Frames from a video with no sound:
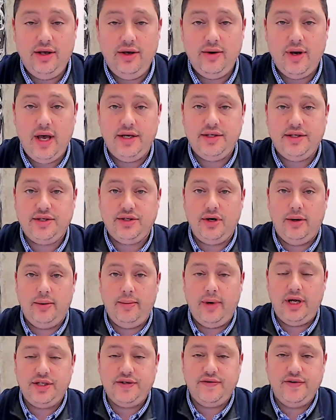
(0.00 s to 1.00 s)
you guys so
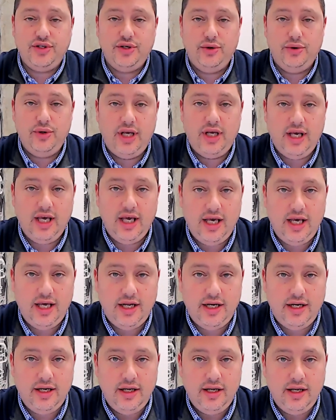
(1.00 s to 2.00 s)
much for tuning
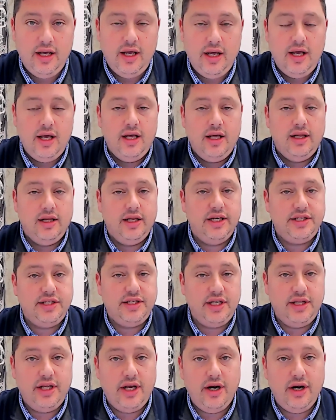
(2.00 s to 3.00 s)
in.
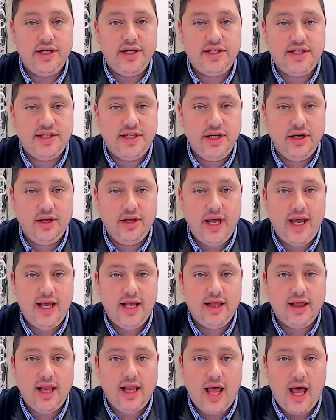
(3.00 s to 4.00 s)
Listen, there is still a
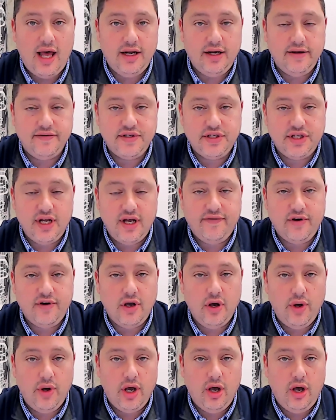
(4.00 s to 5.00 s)
lot of stuff
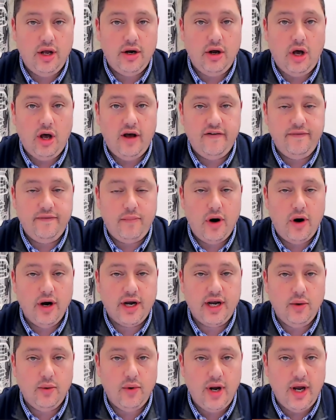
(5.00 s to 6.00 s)
going on off
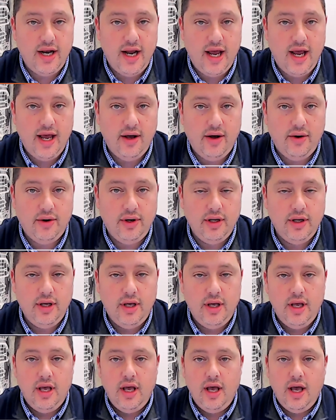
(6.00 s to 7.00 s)
market right now.
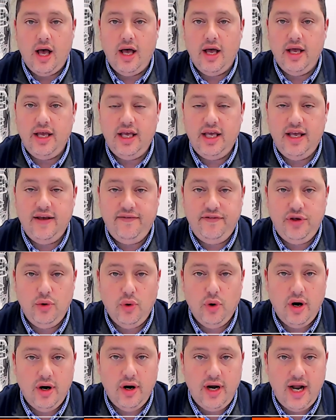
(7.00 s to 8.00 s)
If you
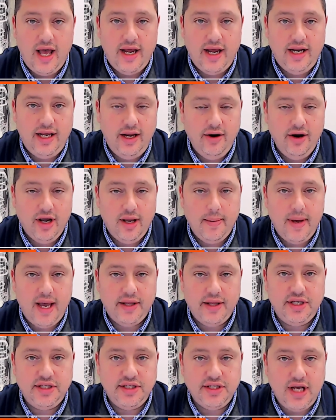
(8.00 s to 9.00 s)
are not hearing about
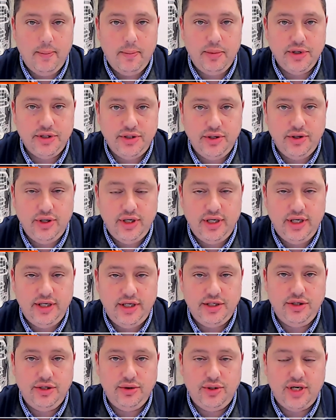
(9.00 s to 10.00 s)
these
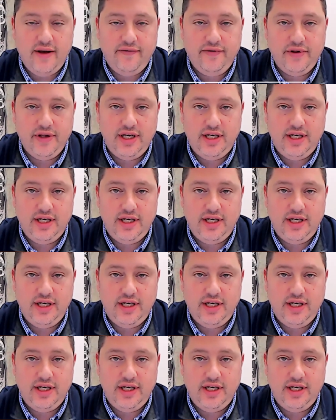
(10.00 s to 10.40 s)
opportunities, you definitely